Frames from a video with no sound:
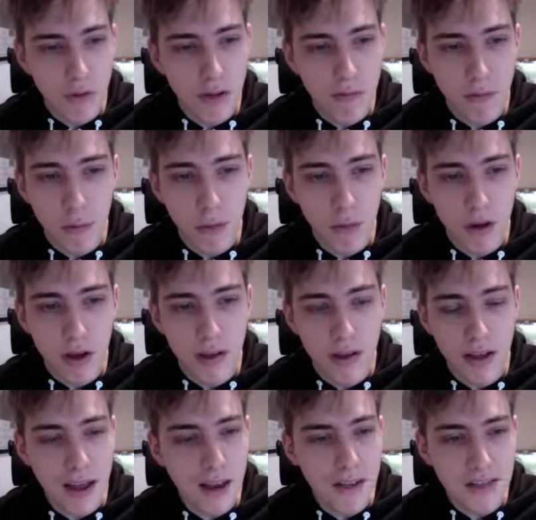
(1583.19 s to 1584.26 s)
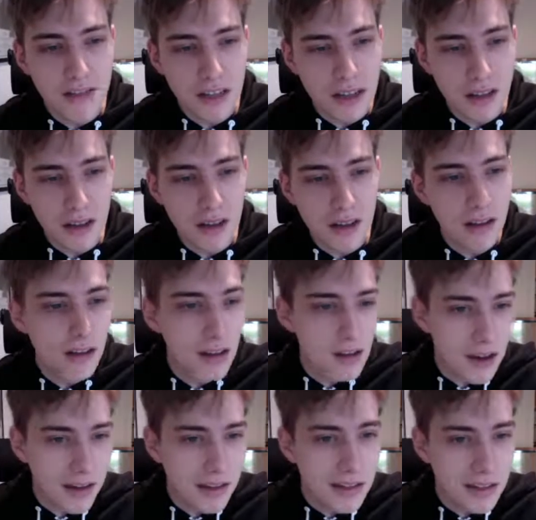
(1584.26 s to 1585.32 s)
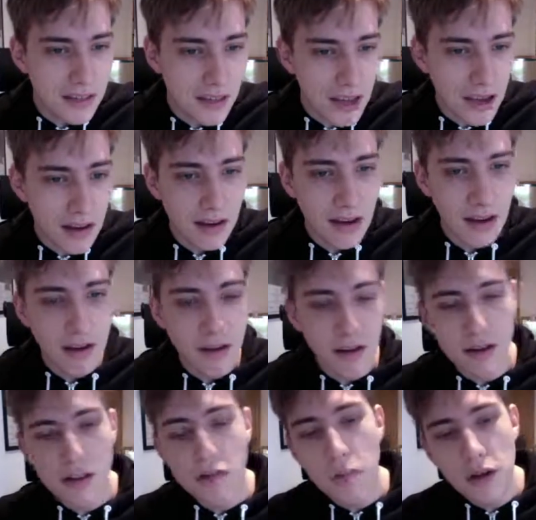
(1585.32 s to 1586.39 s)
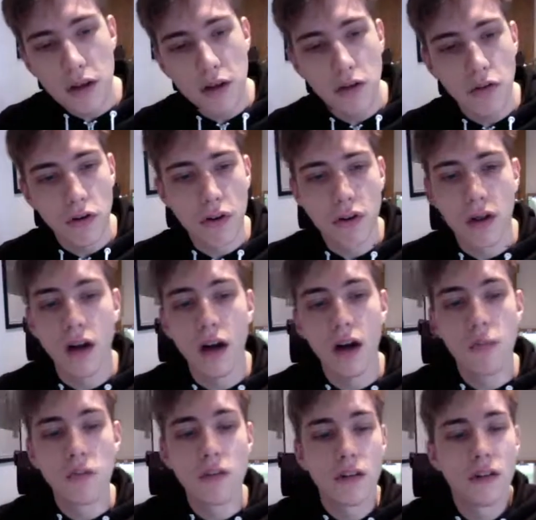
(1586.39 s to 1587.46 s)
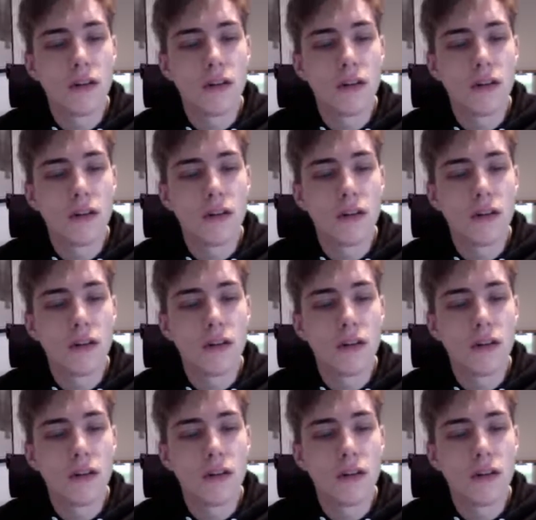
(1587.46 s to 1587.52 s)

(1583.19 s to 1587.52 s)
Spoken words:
Liverpool, the LFC, and then the Nike tick, and then Expedia on the arms.